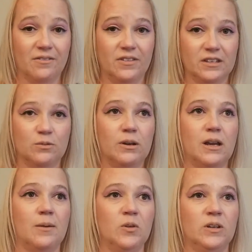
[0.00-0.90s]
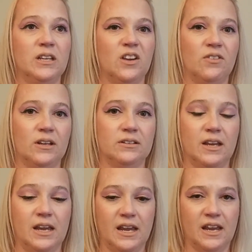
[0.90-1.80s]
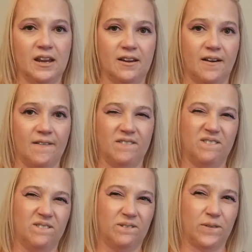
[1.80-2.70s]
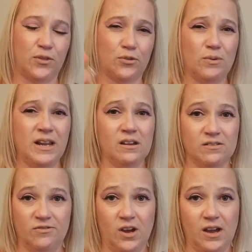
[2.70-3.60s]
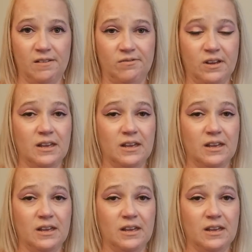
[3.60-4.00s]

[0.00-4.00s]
This one, I'm gonna give it a 3 out of 5.